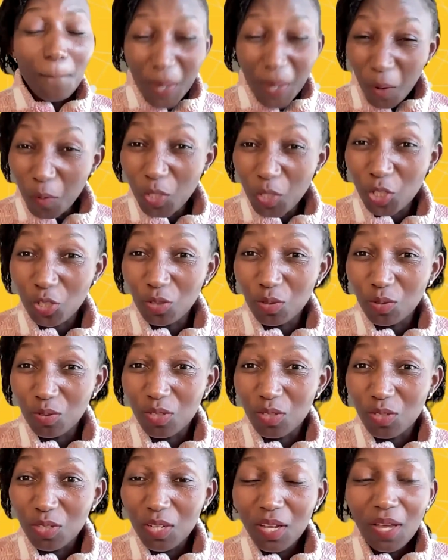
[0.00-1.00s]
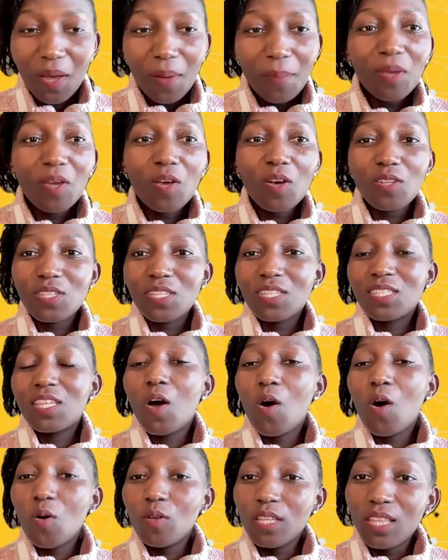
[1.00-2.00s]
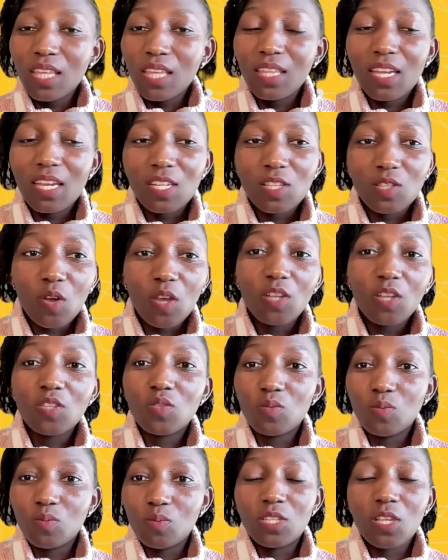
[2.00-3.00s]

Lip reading: but we should, because it's the only thing that is going to